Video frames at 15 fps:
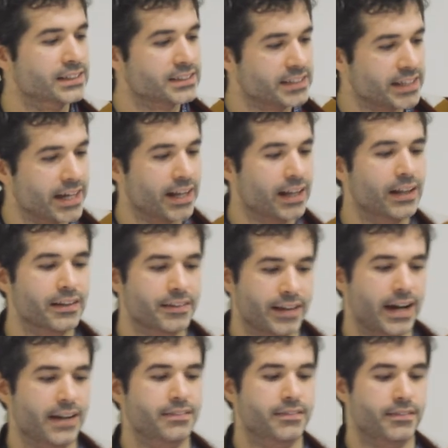tell
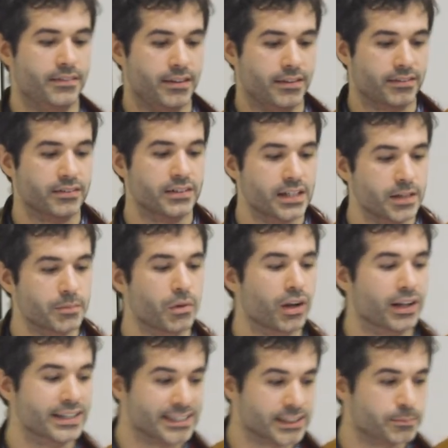that the 3D
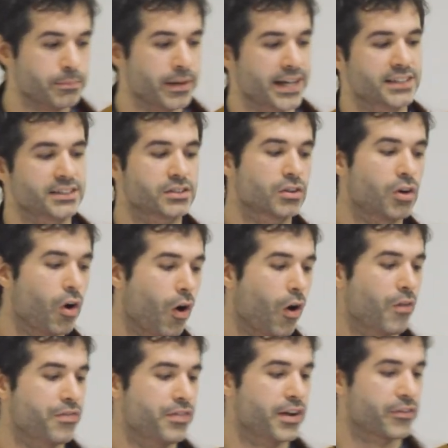model is based
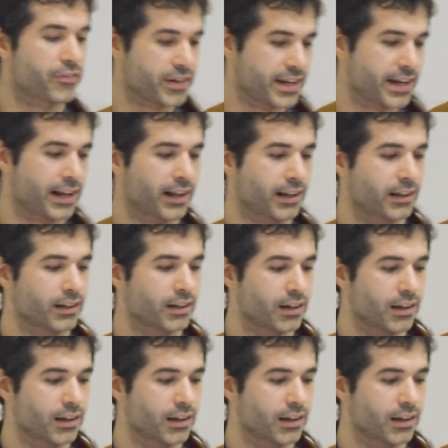on the real